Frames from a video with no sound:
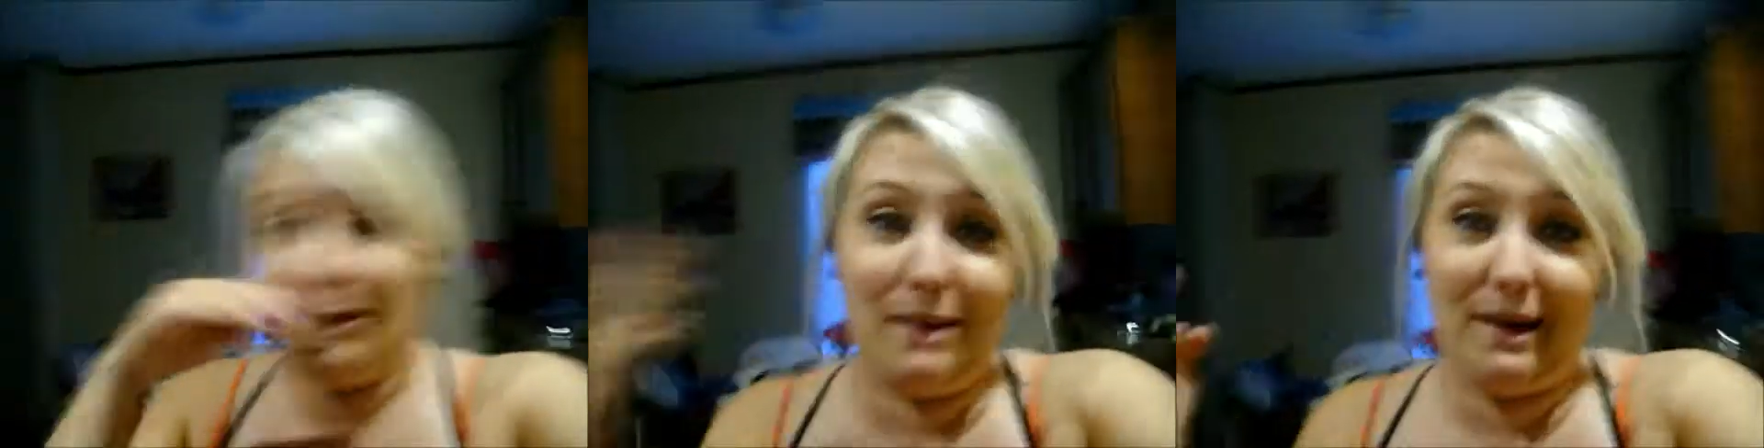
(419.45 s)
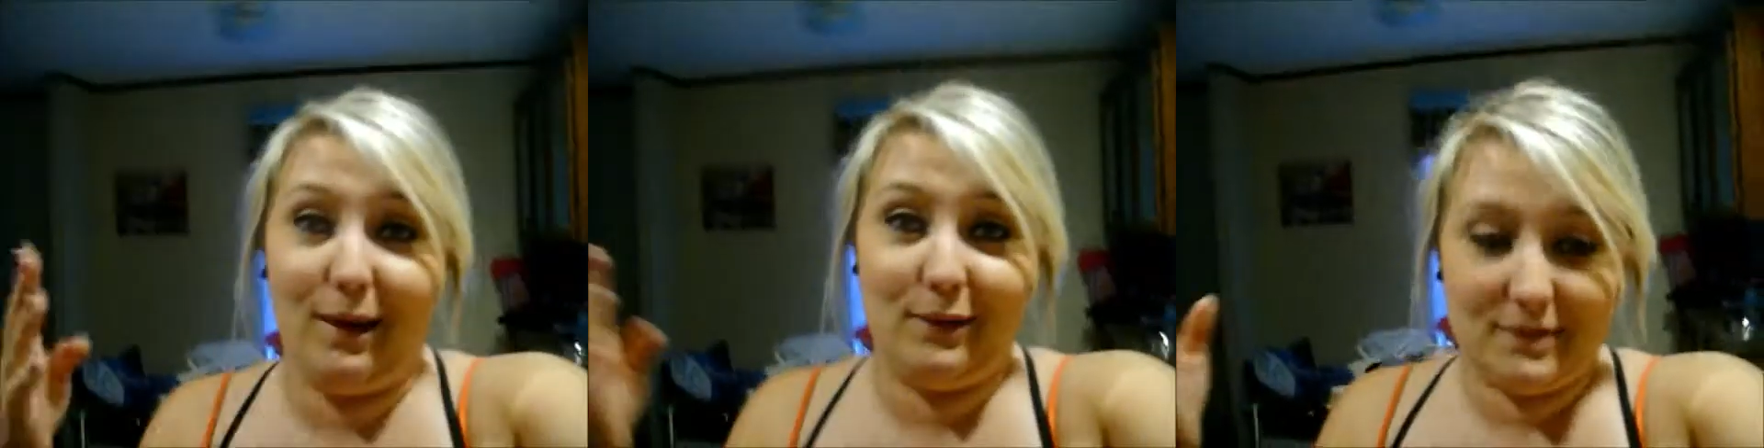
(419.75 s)
my
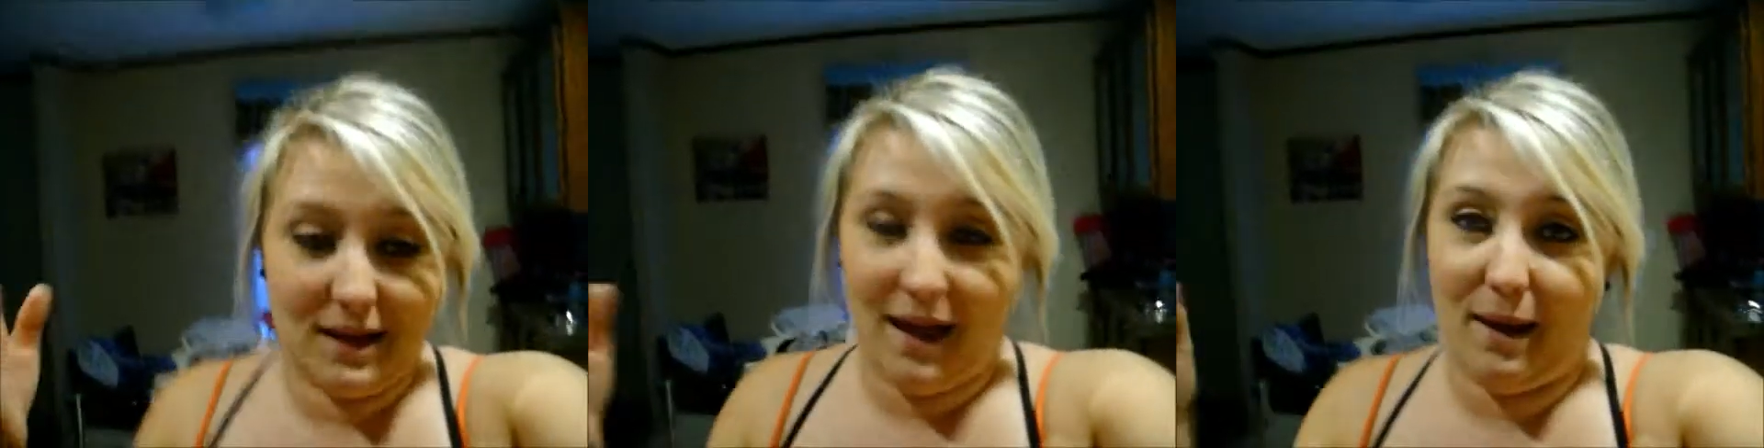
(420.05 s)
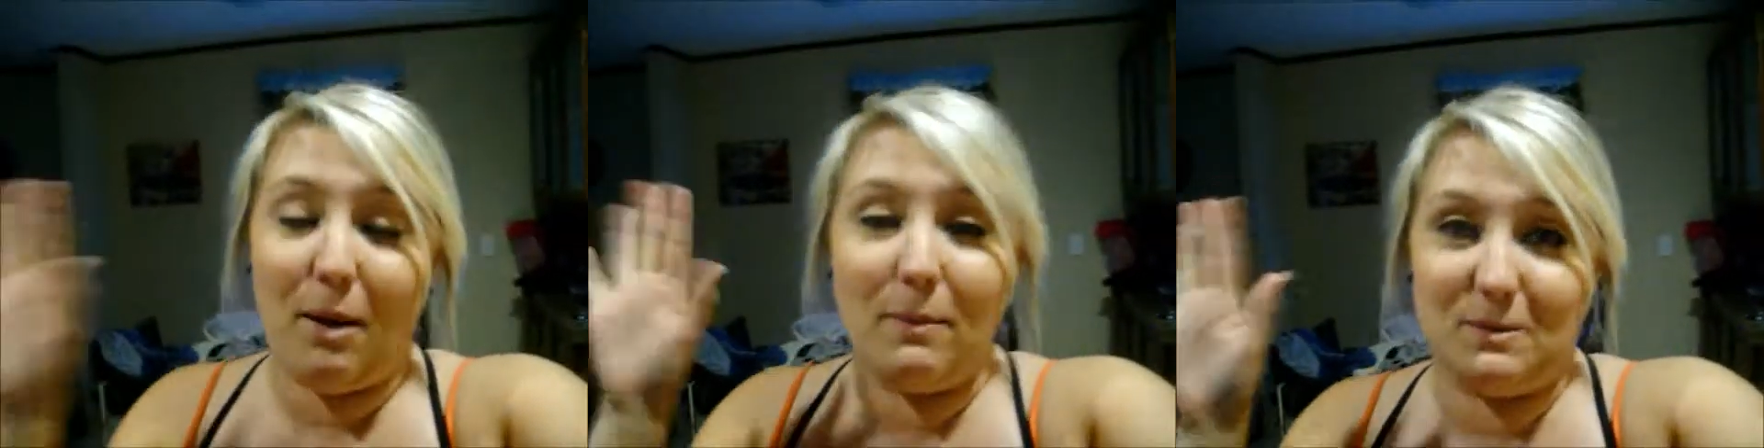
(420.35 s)
nose. I
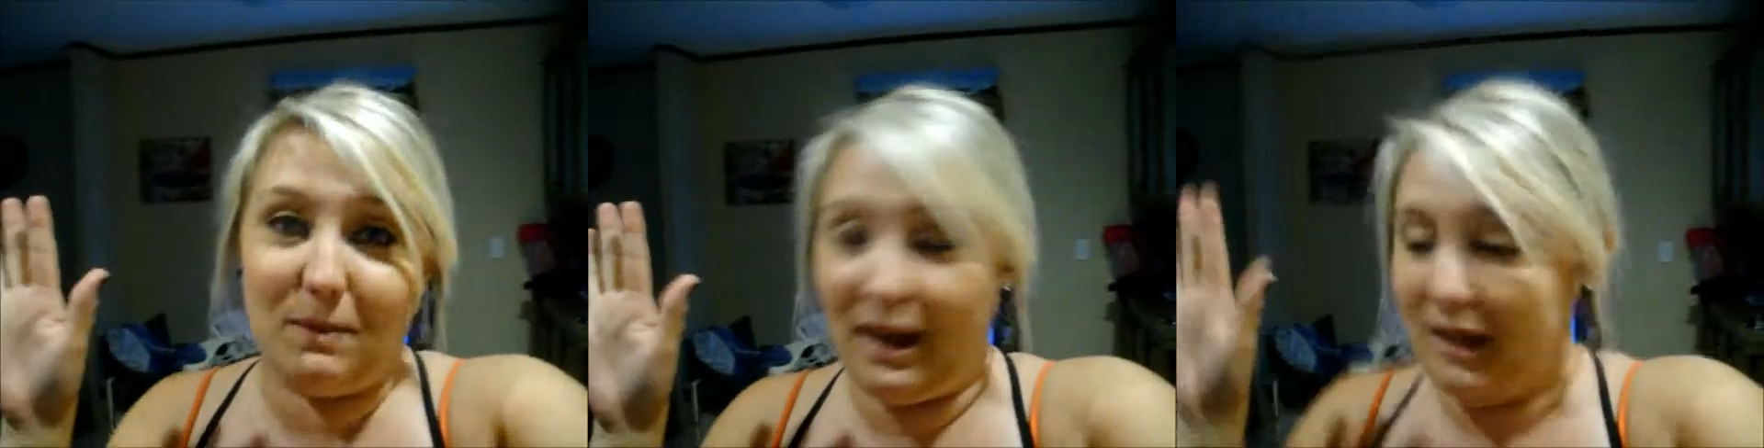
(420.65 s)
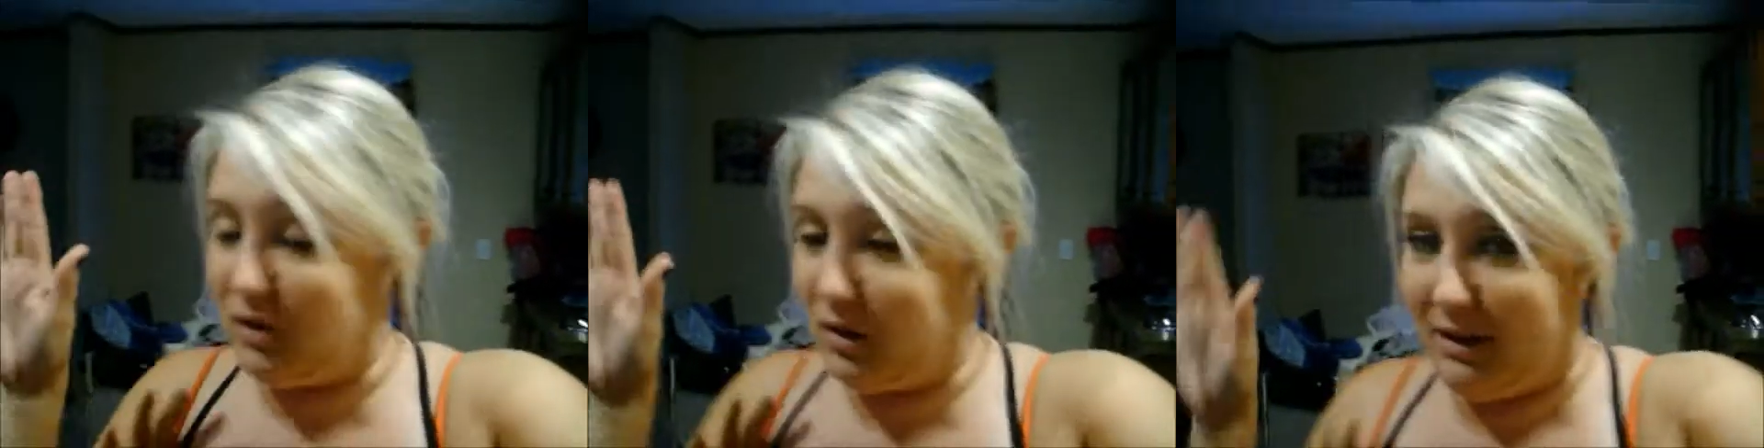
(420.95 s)
promise my
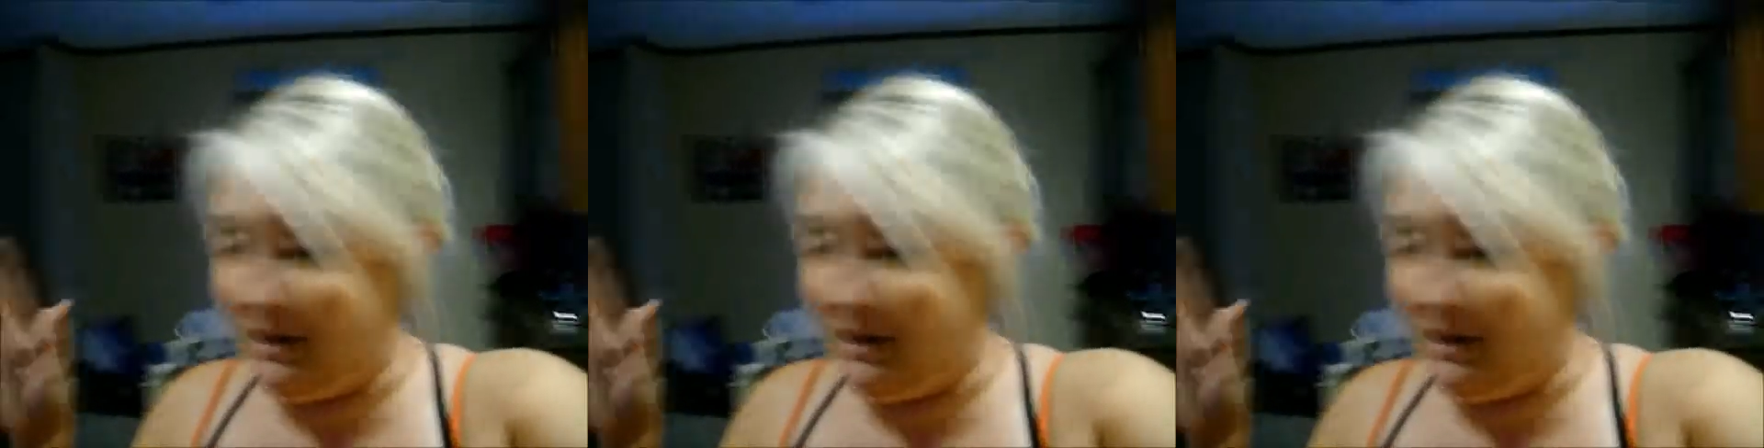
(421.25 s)
hands are clean.